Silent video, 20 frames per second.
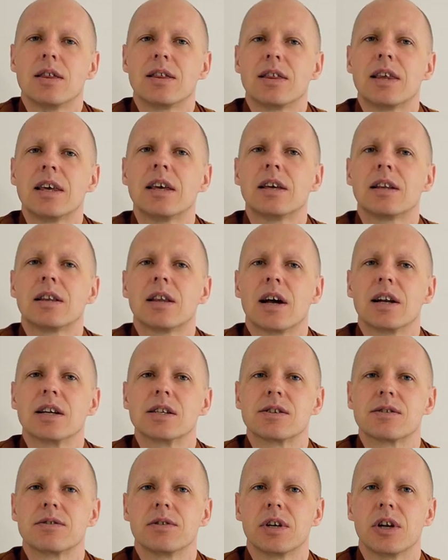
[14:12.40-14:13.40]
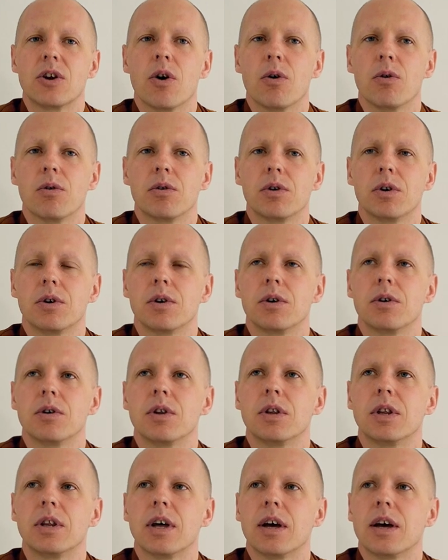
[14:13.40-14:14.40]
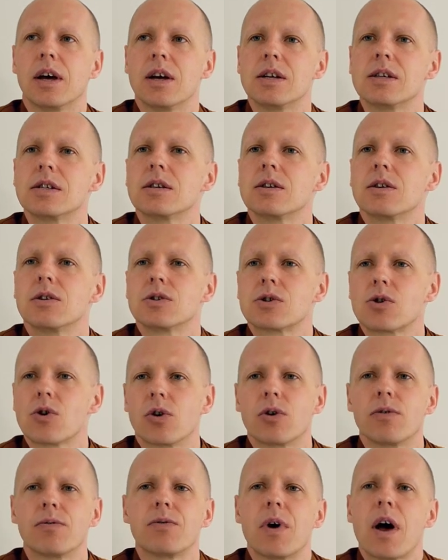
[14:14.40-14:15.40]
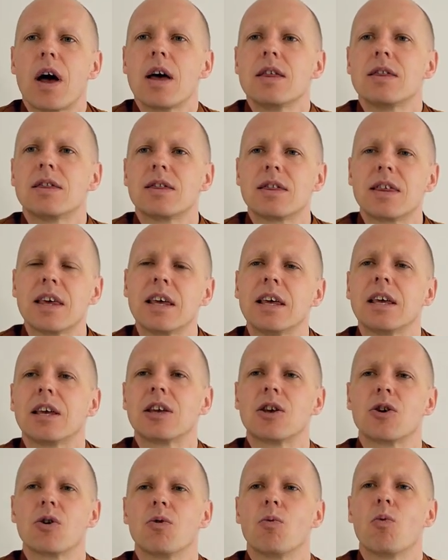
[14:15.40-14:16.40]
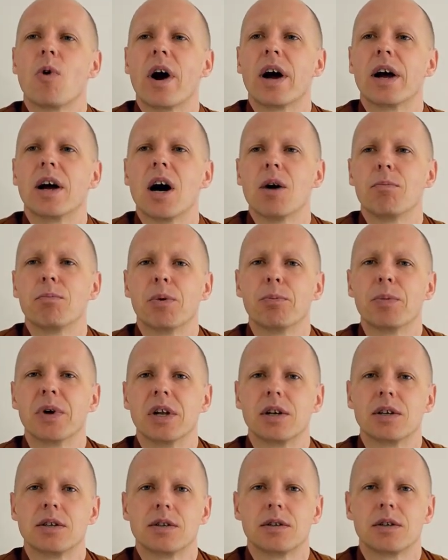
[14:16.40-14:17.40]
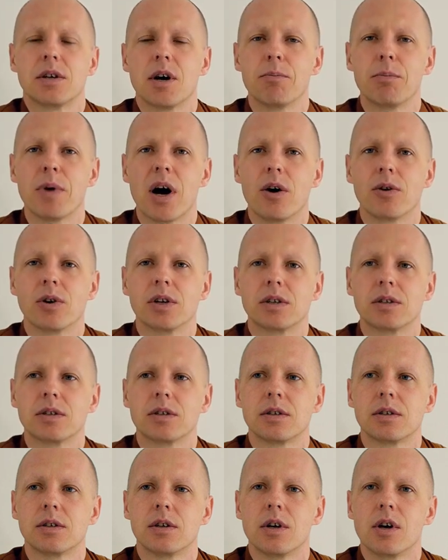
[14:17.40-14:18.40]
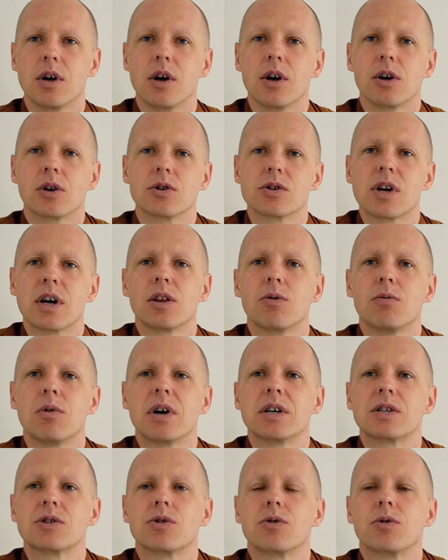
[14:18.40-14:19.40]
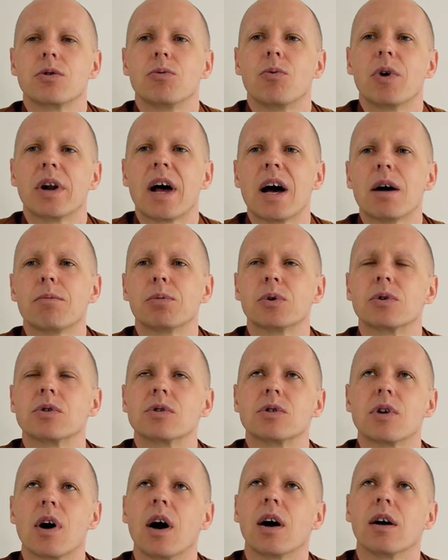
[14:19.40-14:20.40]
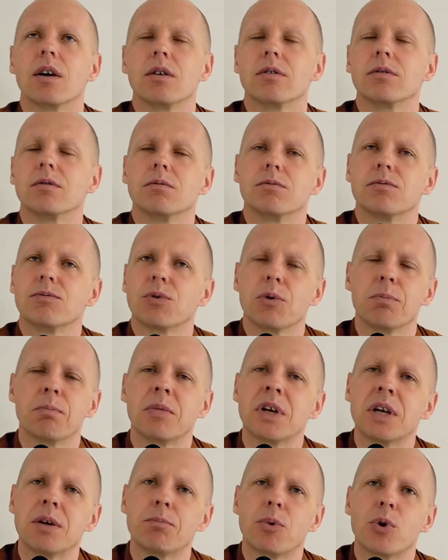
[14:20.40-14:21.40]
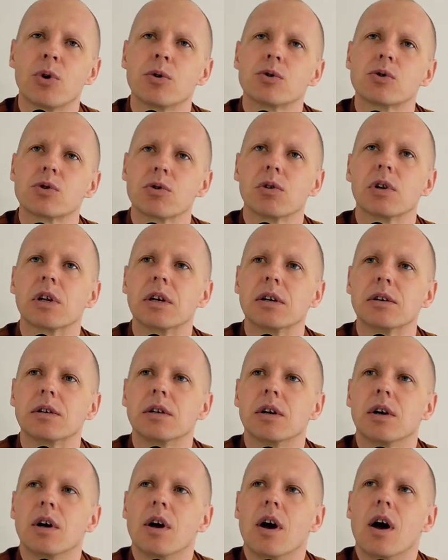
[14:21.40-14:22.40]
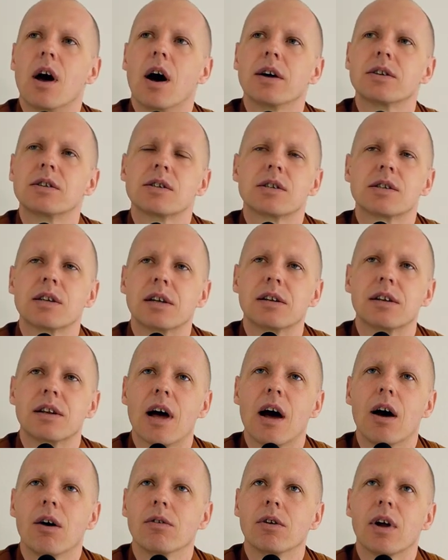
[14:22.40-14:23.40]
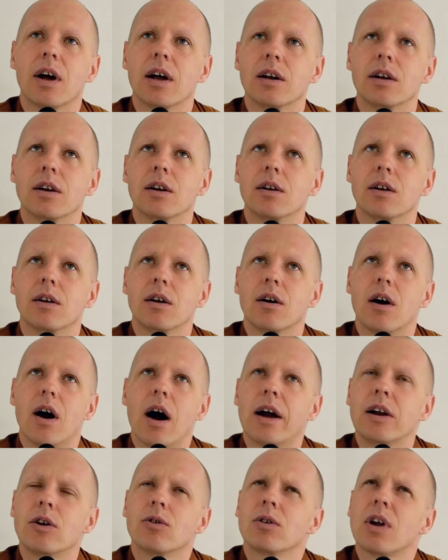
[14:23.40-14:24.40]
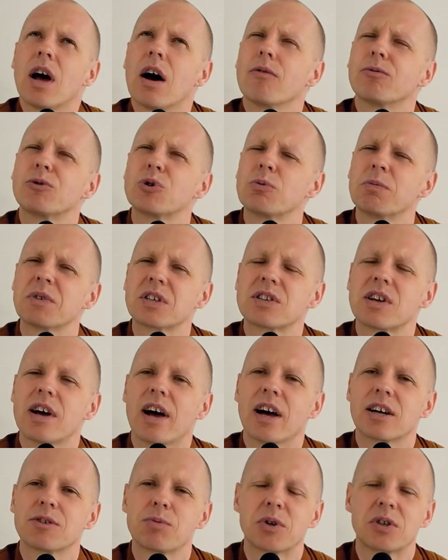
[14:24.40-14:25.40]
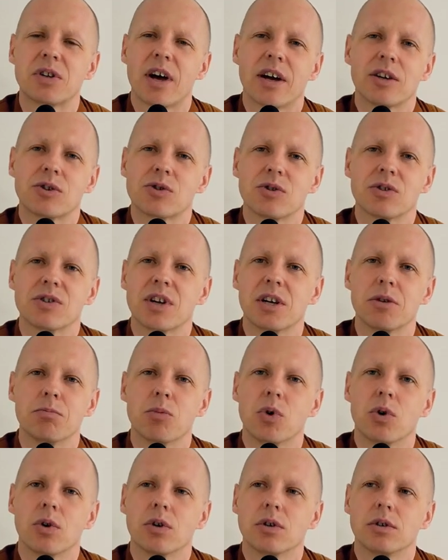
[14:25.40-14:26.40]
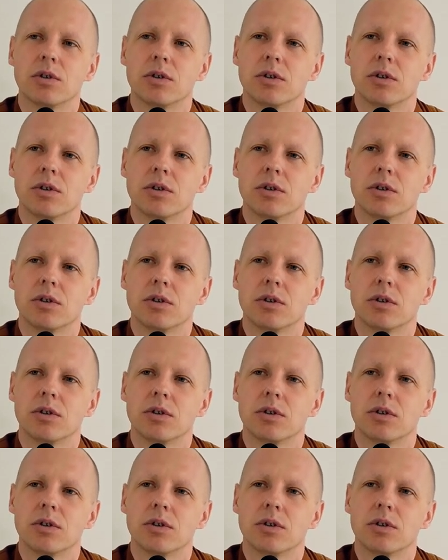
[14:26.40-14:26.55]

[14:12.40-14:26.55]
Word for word: Think that it's, you know, the sort of think your way up a bit about it. Because otherwise you, what happens, I, for me personally, I just sit down and I don't have too much expectations anymore.